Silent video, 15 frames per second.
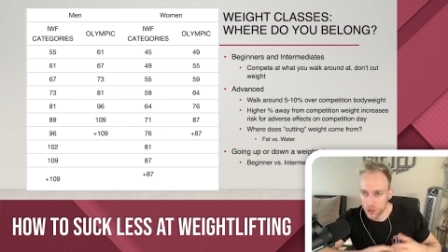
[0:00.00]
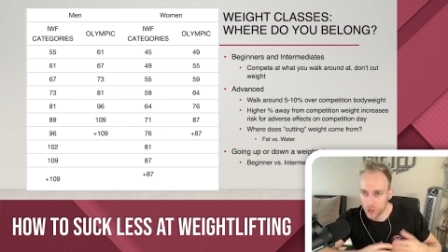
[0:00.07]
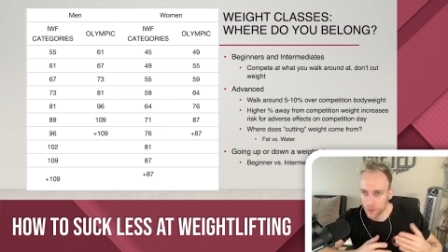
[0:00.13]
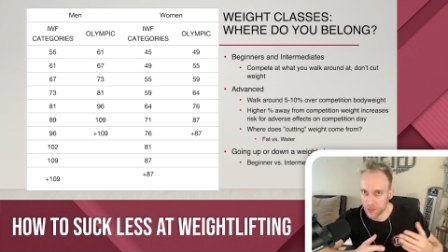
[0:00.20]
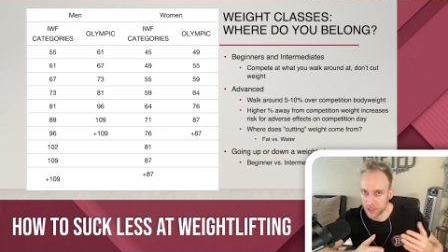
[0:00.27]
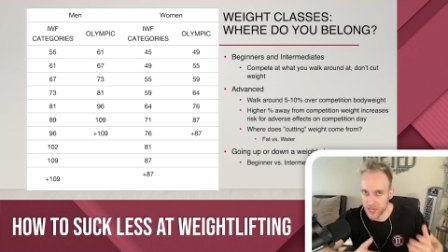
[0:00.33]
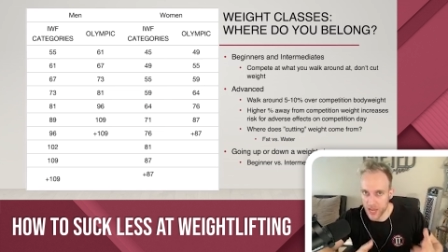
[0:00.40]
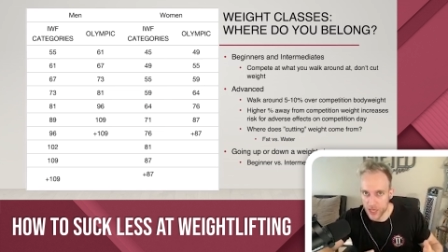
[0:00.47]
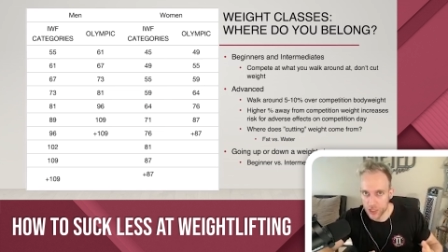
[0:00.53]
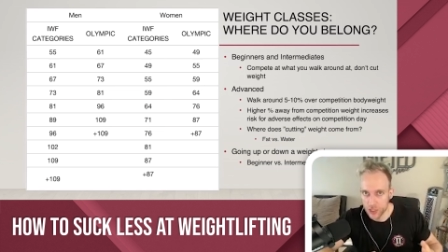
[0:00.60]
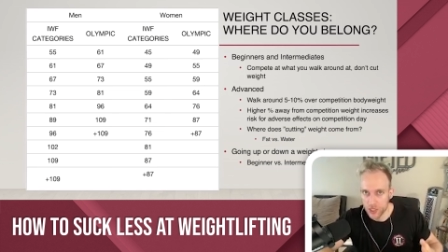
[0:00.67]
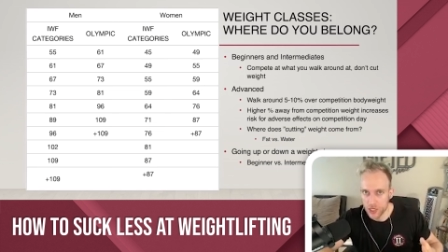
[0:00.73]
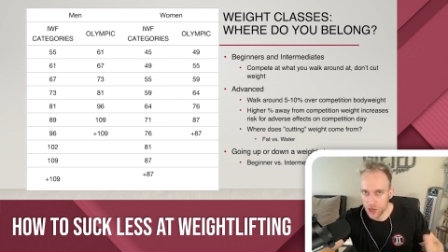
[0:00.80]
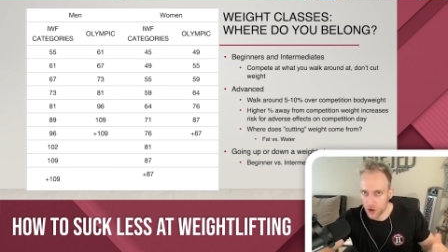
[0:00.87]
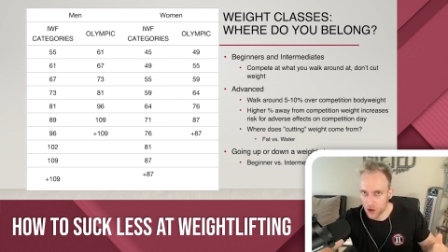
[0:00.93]
You're
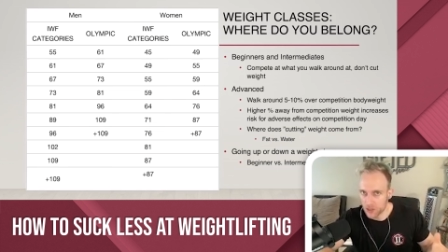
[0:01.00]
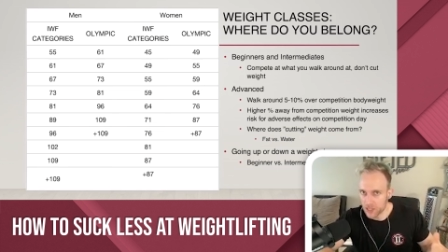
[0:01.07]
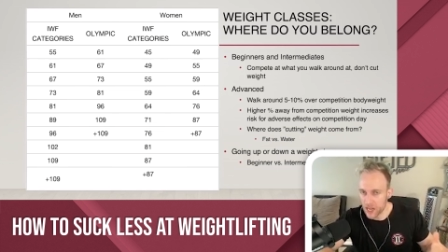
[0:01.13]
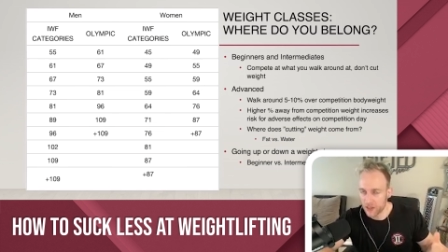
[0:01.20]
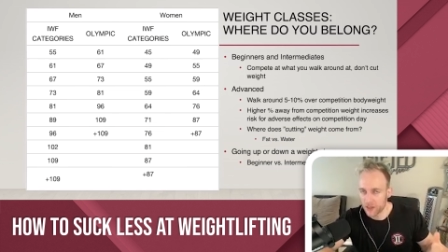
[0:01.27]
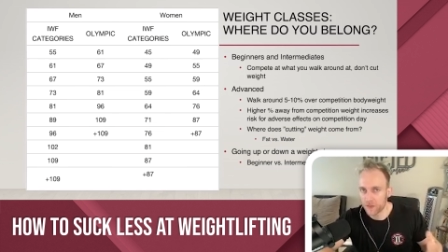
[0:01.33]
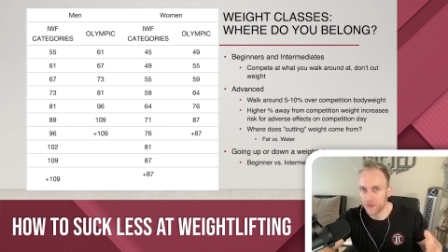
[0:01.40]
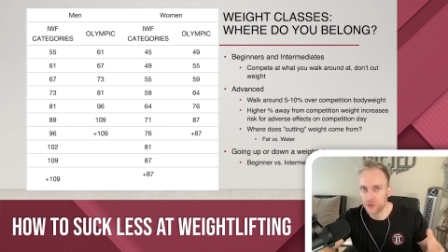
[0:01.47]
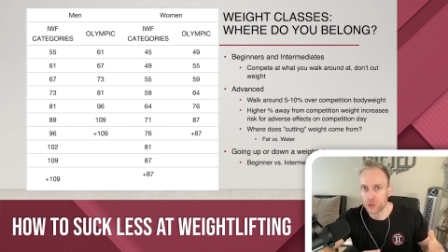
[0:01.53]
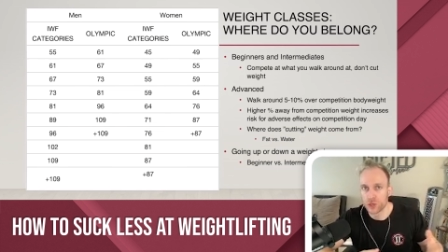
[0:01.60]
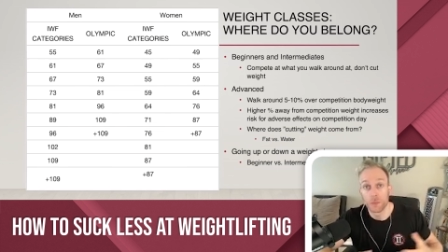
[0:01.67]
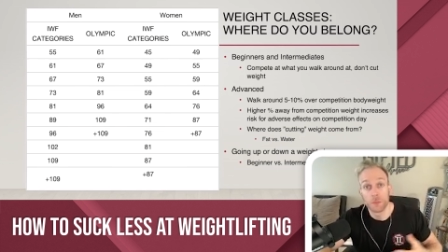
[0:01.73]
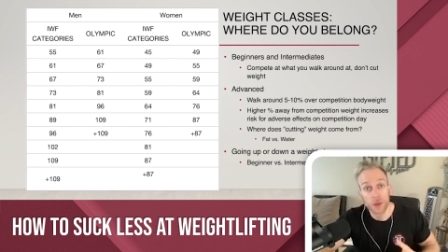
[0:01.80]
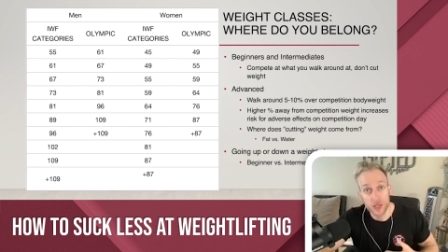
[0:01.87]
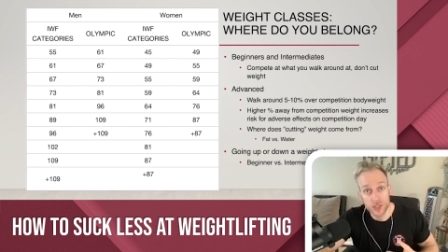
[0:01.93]
potentially curtailing
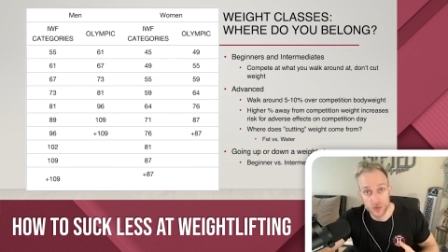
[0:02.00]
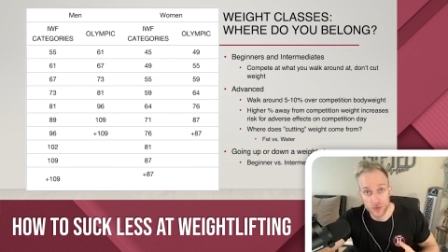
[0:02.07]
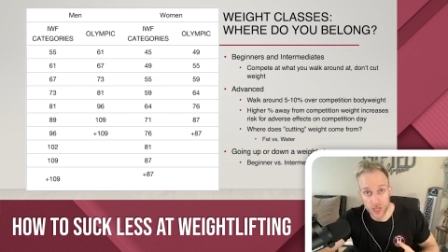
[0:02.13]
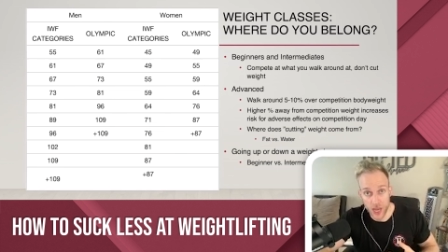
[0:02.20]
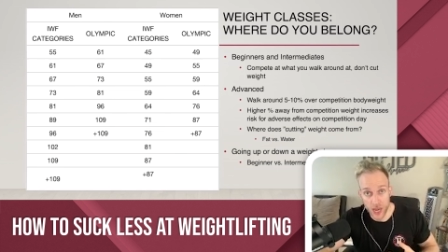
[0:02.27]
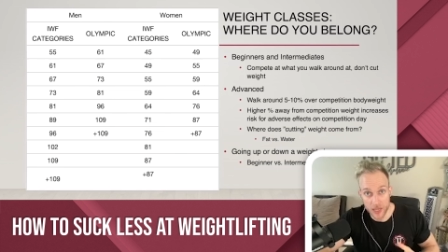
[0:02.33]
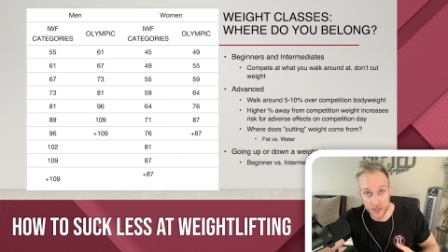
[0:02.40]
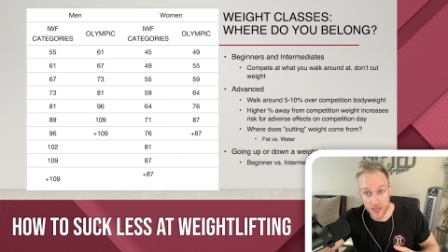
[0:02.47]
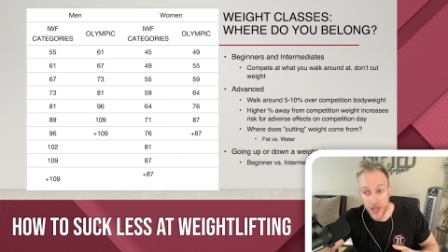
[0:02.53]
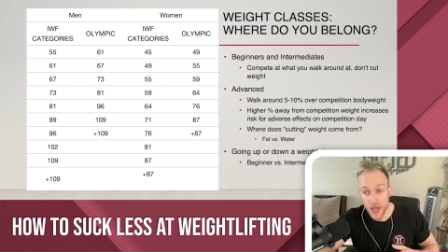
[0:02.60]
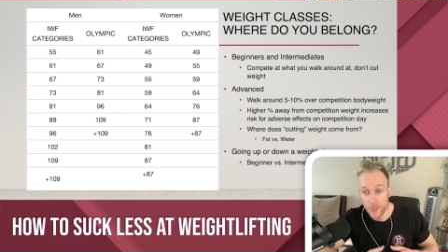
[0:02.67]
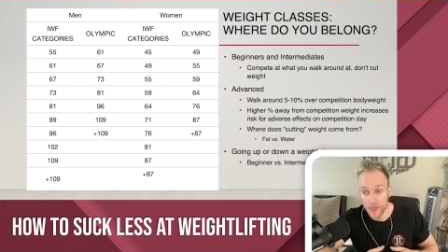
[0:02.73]
future muscle gains